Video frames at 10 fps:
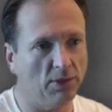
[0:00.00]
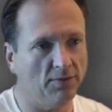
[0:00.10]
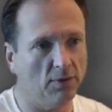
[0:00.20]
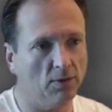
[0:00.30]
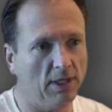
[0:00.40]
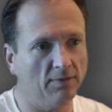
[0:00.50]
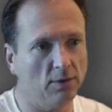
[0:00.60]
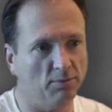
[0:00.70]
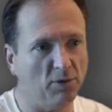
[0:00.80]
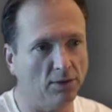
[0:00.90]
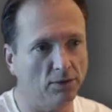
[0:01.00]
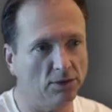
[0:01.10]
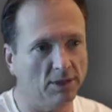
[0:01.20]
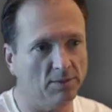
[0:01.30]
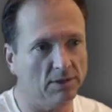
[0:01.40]
but if you don't have good
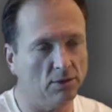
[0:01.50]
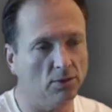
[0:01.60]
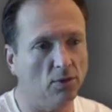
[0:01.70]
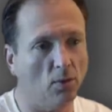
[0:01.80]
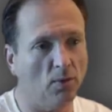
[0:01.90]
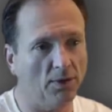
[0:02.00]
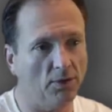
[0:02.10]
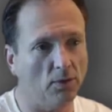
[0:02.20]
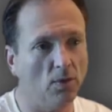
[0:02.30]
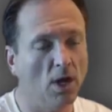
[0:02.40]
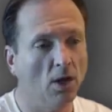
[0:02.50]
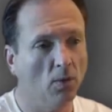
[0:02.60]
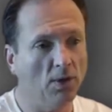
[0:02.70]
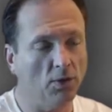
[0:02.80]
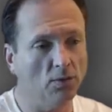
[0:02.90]
partnerships to go with you
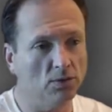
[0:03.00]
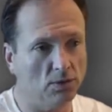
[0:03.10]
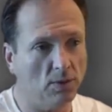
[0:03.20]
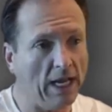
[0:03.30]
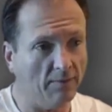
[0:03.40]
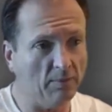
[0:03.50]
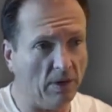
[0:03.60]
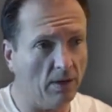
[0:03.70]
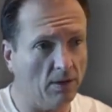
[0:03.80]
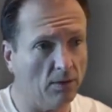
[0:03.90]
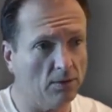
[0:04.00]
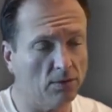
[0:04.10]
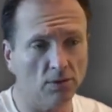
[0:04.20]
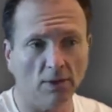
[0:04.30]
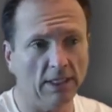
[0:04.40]
when you do have
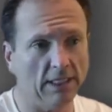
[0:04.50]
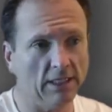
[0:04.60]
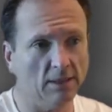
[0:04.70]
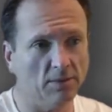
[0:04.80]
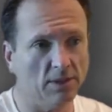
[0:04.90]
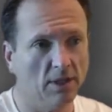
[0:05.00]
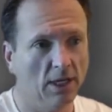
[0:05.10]
hurdles or hiccups,